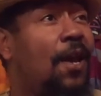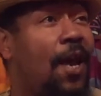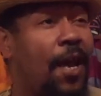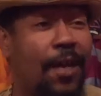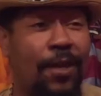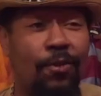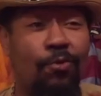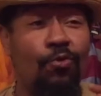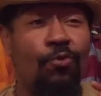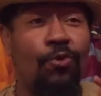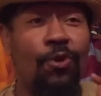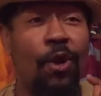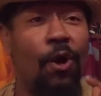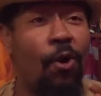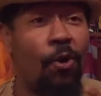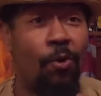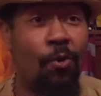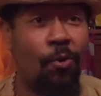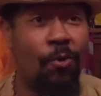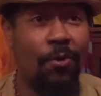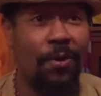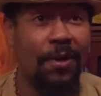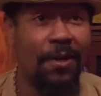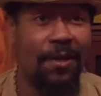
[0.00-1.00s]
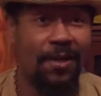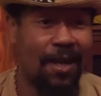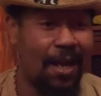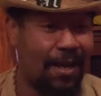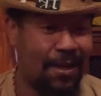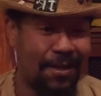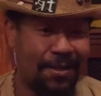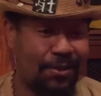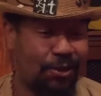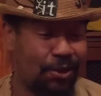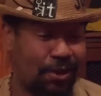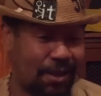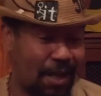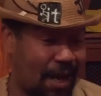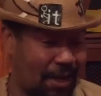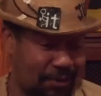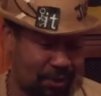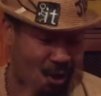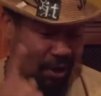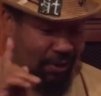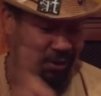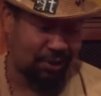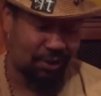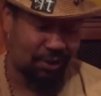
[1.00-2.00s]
and you know, like I thought